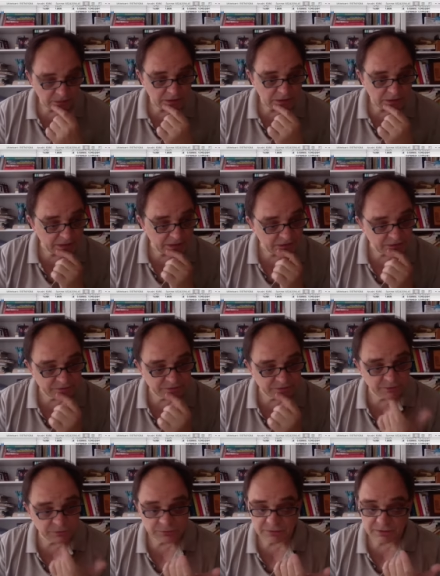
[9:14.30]
and I also
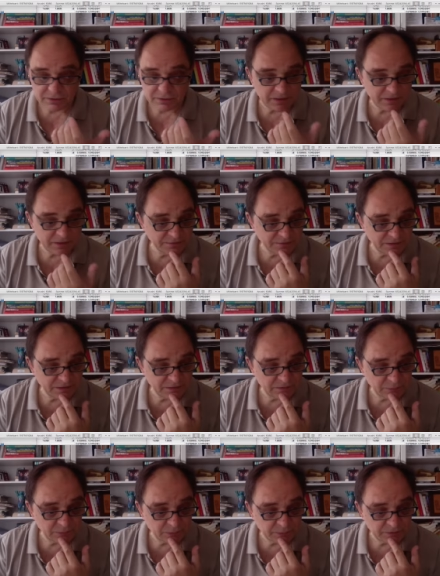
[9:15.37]
do not understand it
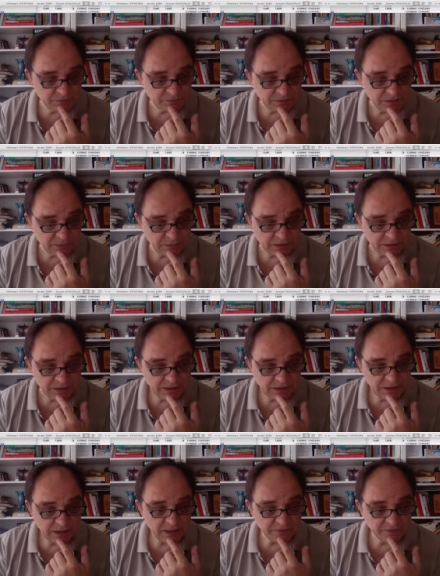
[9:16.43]
for Bundesliga 1.
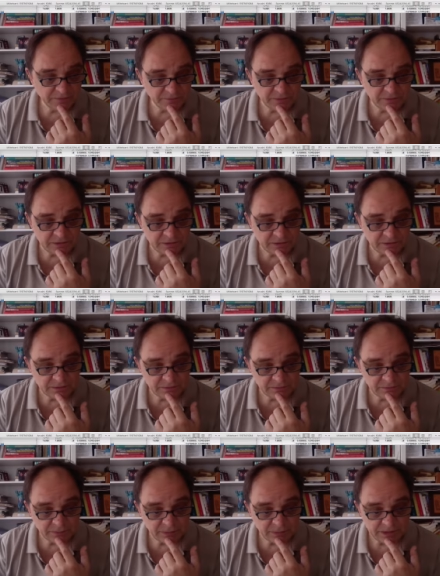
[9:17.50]
As you see here,
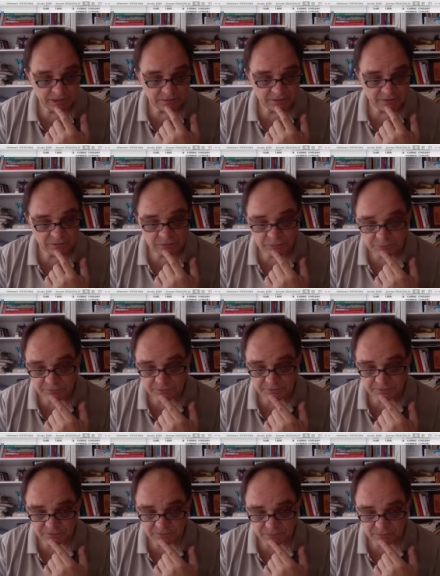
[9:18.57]
the new
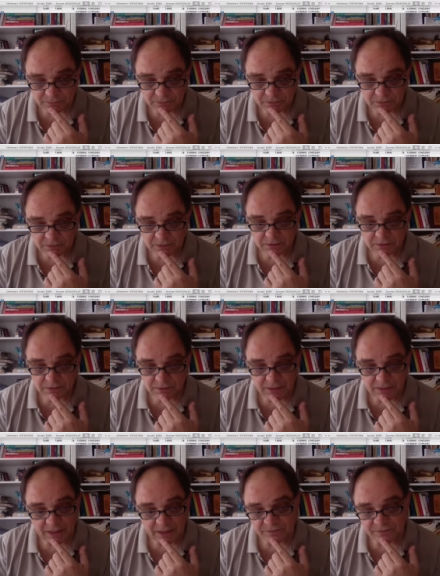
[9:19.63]
system
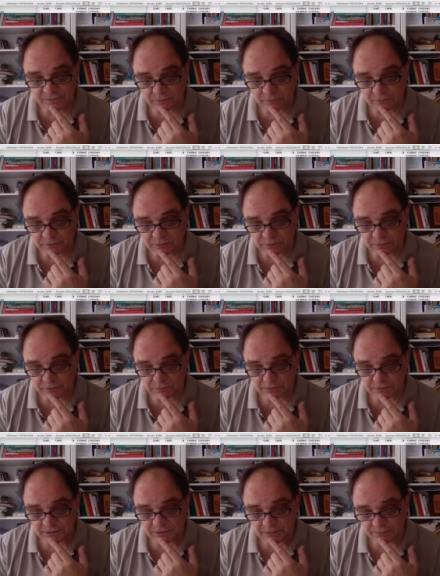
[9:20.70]
liked the over
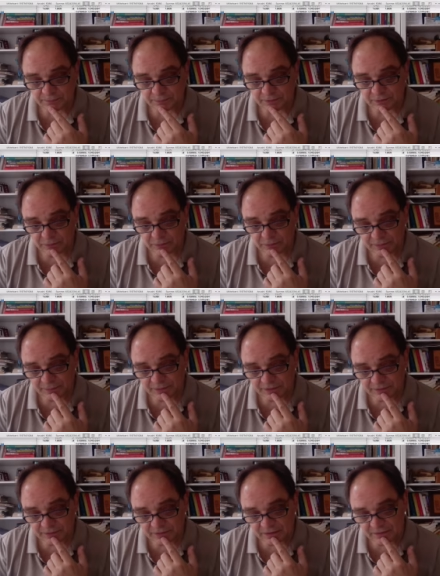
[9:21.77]
already by quite a bit,
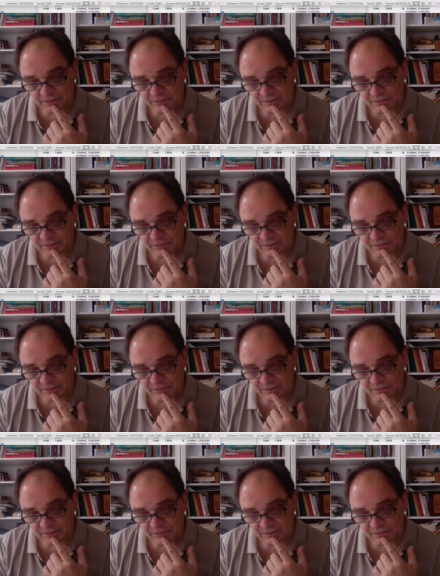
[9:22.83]
and